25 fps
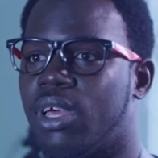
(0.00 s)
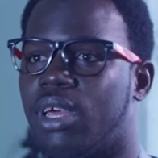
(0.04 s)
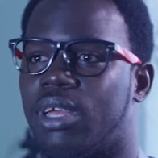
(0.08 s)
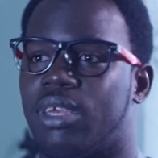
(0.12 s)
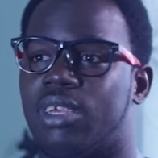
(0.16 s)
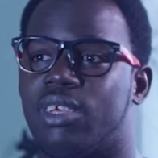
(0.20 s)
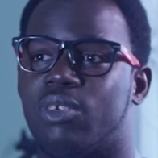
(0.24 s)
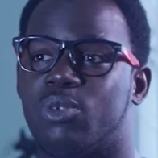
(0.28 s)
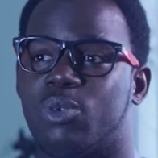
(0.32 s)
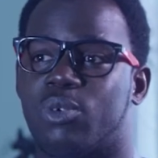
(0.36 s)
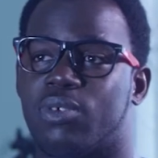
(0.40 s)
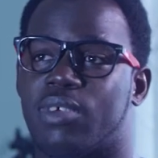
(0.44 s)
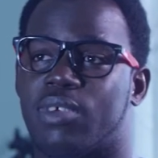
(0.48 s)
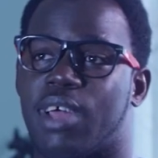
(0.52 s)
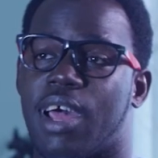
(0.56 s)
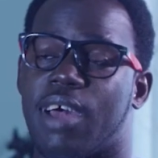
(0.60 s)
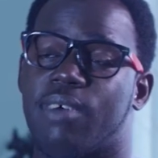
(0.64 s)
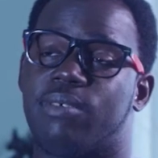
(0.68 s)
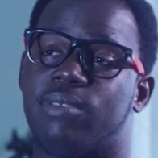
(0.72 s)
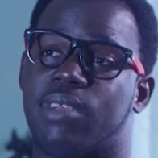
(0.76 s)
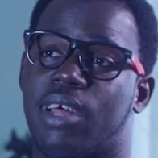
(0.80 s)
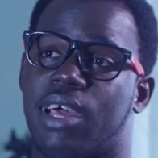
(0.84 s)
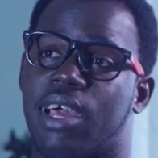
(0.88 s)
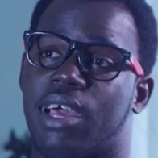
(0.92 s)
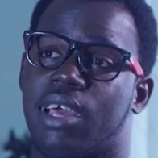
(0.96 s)
And this was
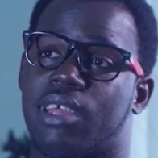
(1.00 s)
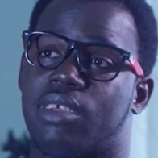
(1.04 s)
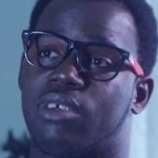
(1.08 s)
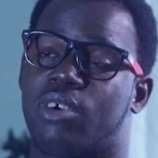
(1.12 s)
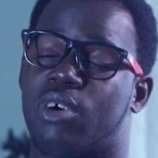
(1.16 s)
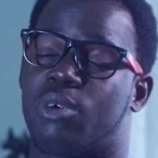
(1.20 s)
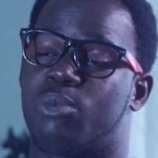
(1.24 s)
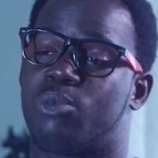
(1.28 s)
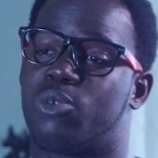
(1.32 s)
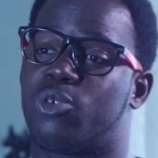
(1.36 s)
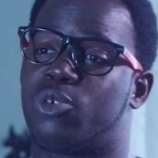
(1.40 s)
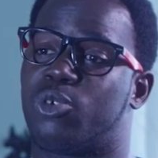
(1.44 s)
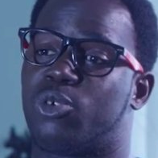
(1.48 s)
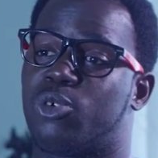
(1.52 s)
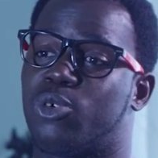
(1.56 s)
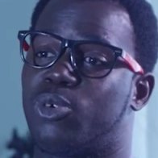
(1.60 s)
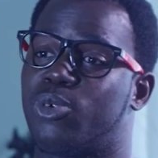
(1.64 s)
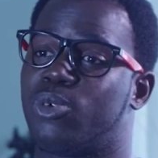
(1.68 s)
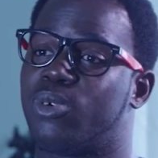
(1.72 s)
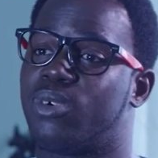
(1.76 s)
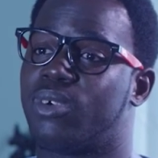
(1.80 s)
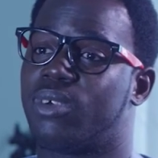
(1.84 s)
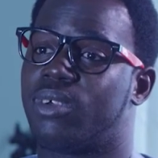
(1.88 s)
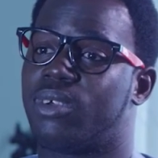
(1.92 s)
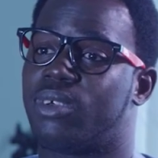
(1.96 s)
after I had come
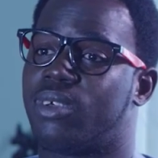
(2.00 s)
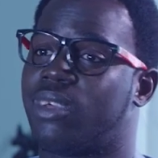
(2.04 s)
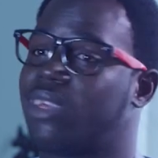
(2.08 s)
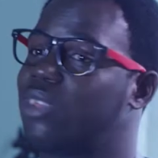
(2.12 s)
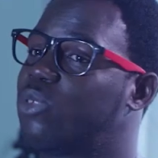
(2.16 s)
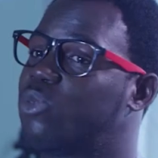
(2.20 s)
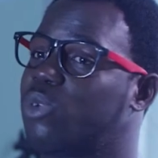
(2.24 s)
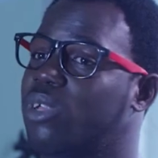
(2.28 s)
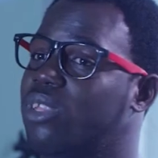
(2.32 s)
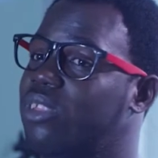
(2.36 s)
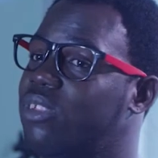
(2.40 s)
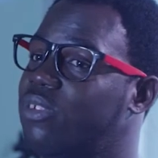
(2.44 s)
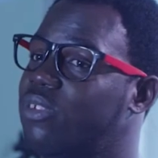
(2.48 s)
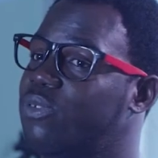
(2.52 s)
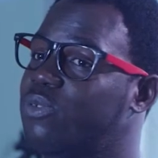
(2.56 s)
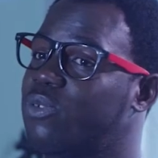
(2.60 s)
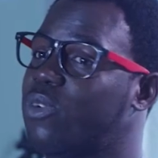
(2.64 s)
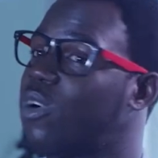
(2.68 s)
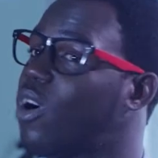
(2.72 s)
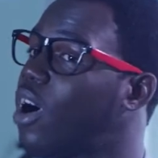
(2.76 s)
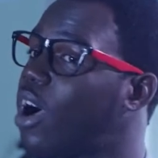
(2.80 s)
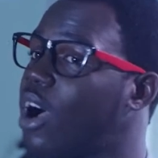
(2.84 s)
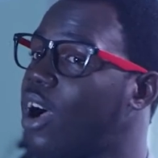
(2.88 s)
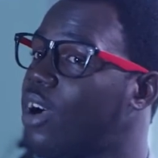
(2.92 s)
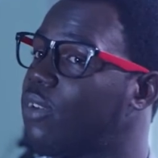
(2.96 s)
through a
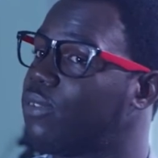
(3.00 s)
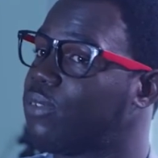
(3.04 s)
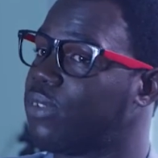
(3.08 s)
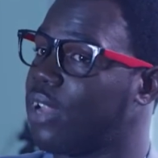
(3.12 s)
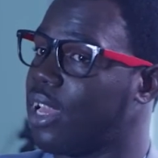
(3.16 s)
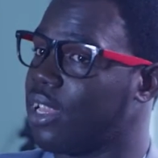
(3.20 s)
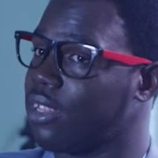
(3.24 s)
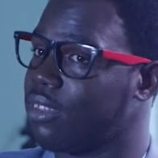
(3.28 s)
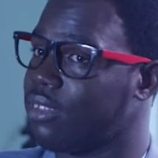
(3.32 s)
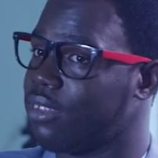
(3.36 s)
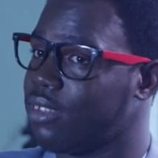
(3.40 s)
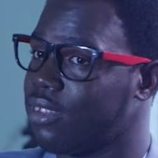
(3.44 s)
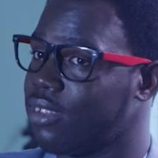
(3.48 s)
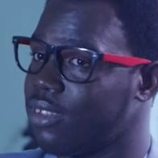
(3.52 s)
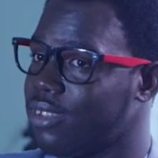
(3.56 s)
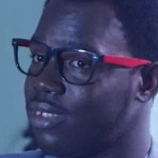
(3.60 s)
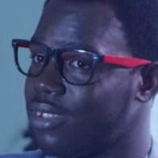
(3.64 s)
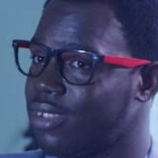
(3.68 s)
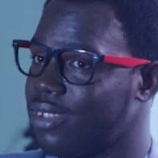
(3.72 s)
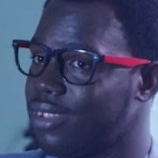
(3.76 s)
24-hour flight.